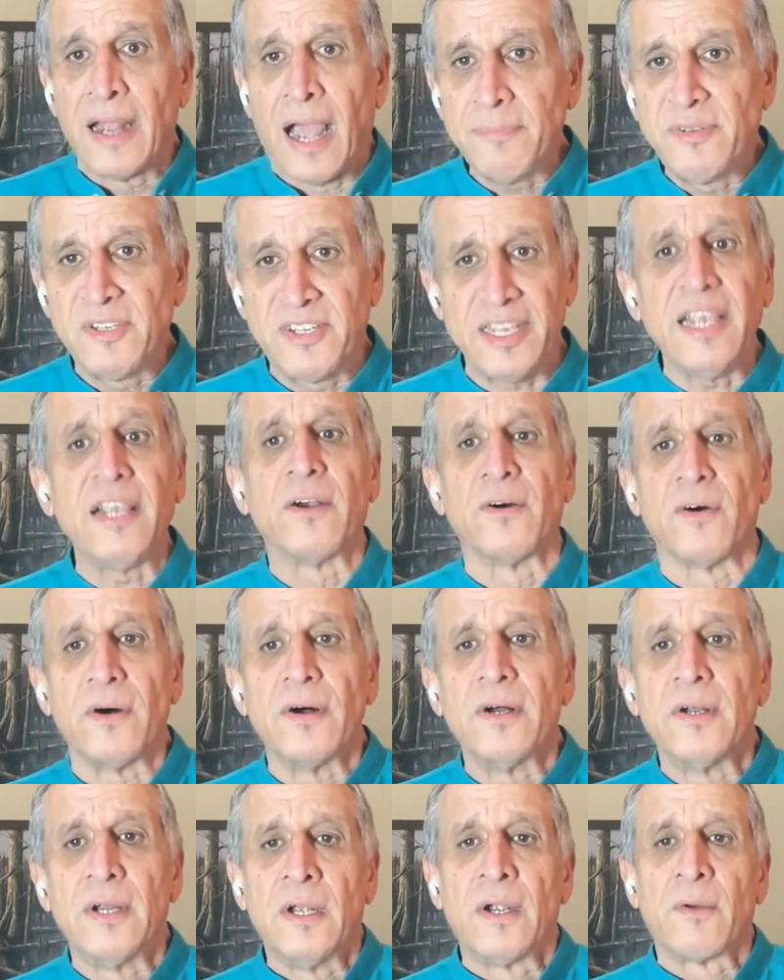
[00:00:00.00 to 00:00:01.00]
I'm
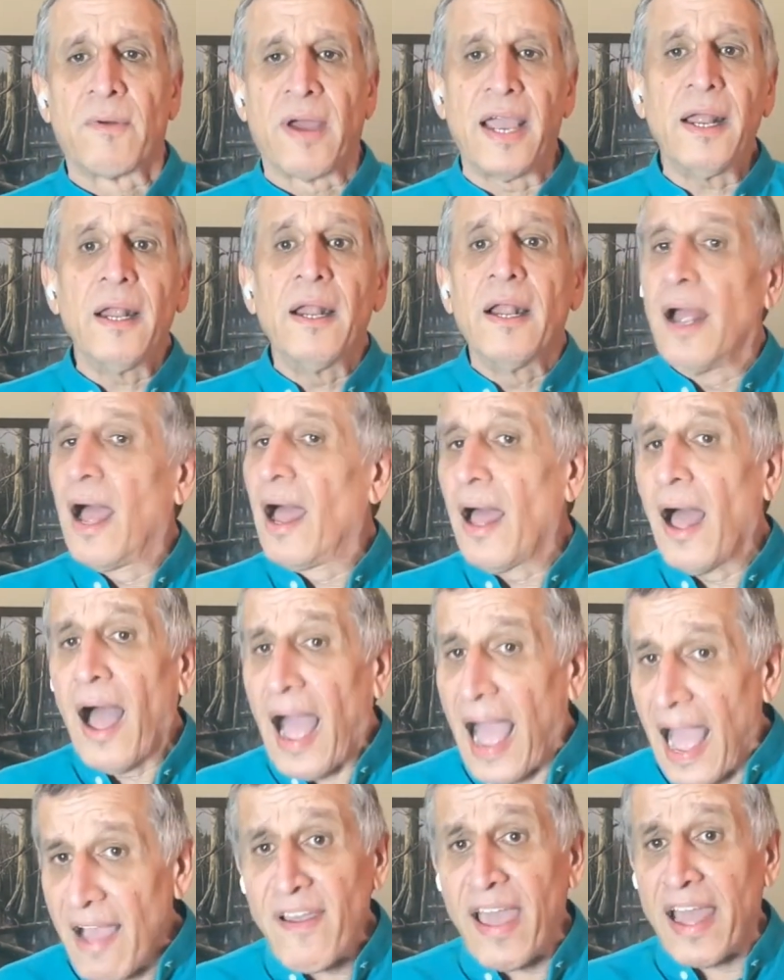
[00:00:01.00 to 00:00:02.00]
single, right?
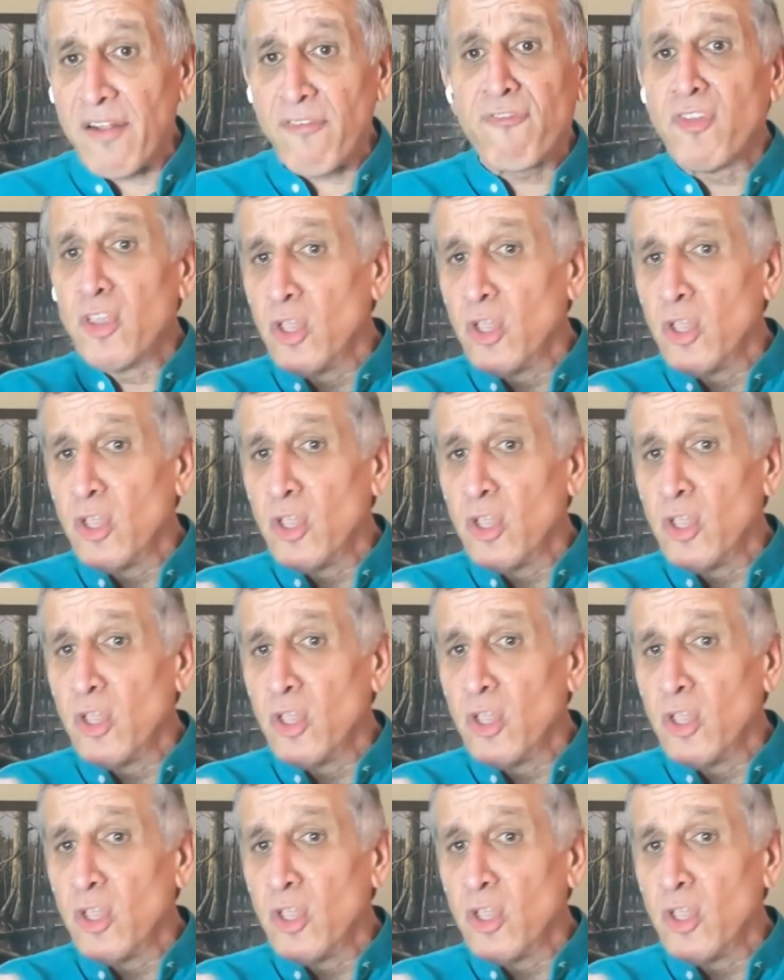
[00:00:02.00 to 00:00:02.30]
I've had a